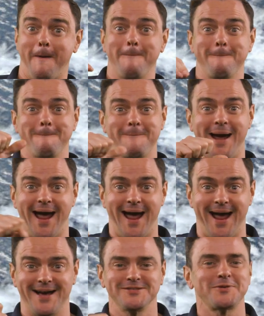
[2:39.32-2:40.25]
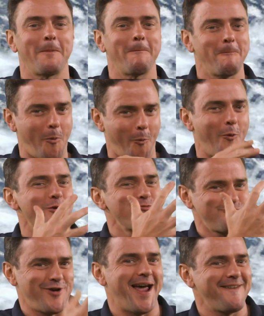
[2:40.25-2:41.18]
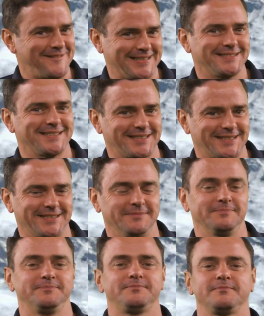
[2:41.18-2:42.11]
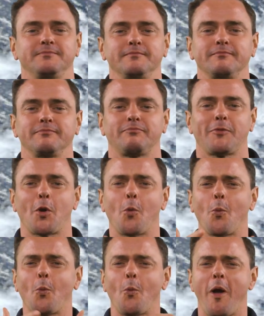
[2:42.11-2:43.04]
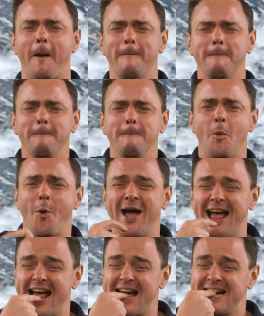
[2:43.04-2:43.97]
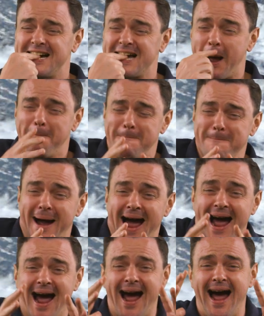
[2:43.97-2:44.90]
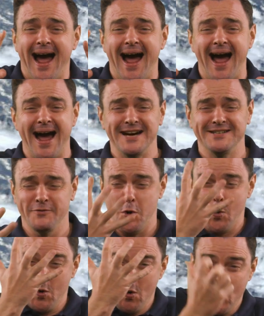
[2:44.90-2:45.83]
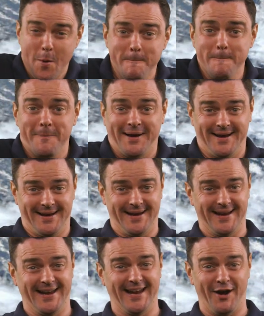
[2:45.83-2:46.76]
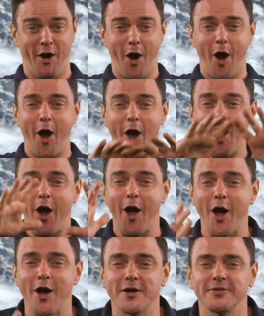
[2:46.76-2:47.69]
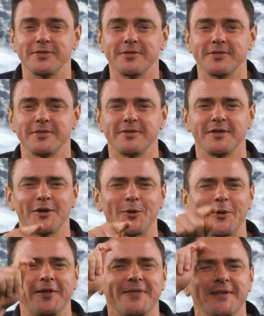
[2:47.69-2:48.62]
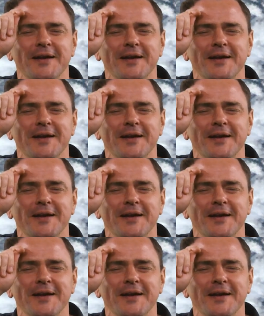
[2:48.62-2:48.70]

will pull things towards it. Now, what's the most massive thing you can think of on Earth? What do you think?